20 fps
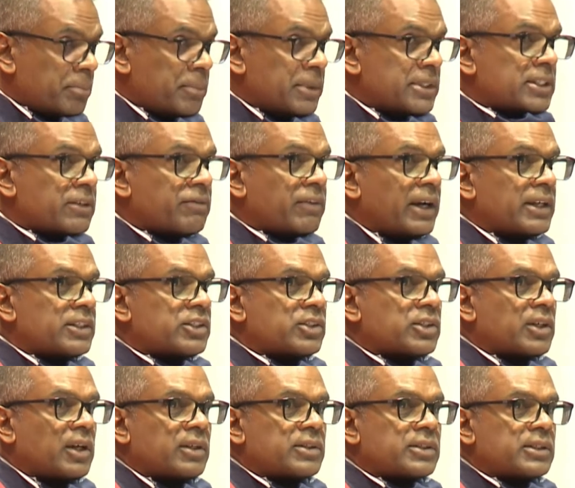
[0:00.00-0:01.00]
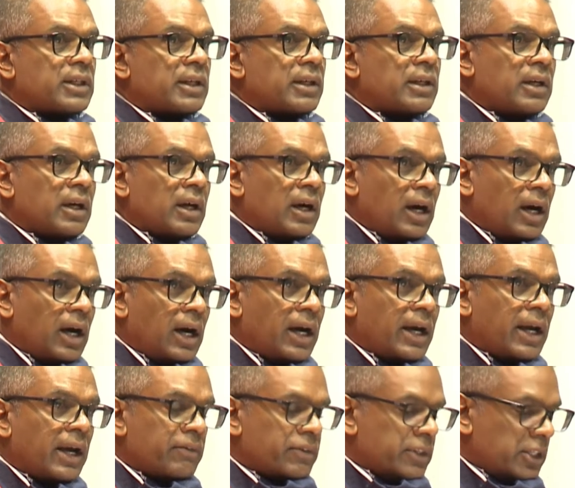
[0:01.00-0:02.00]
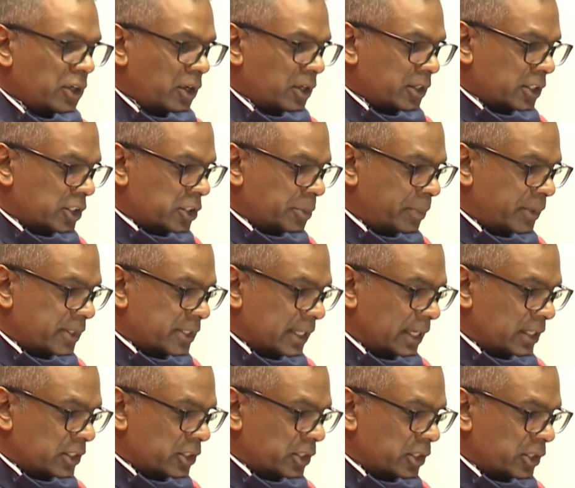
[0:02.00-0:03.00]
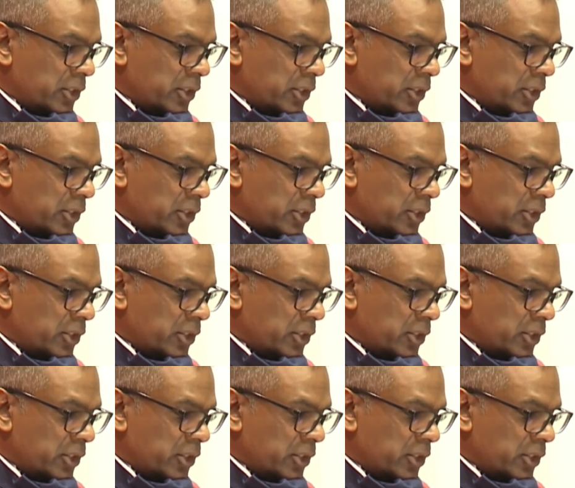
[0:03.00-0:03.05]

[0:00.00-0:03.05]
Mr. Vice-Chancellor, I have the honor to present